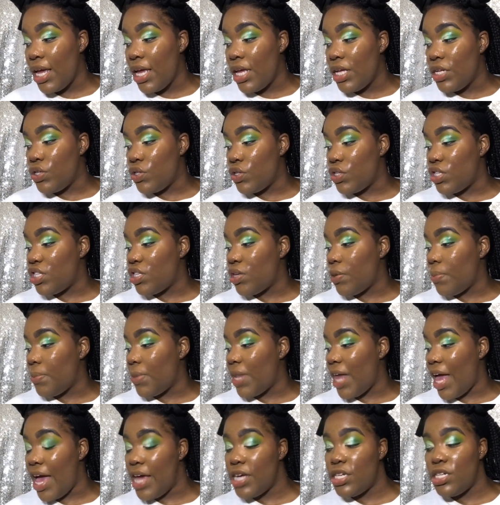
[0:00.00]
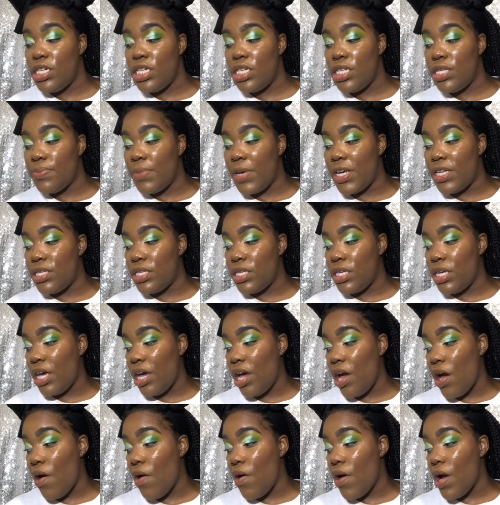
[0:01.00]
do some lashes,
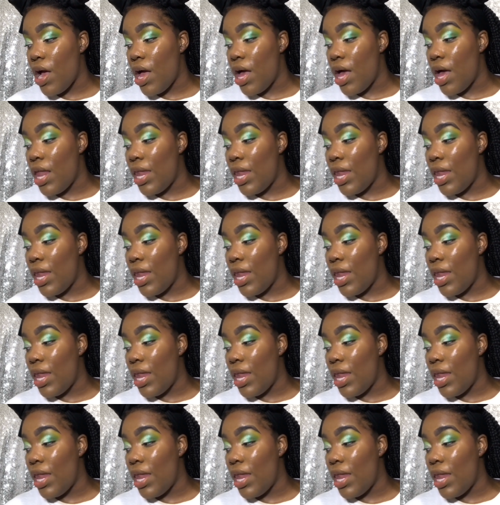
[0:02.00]
mascara,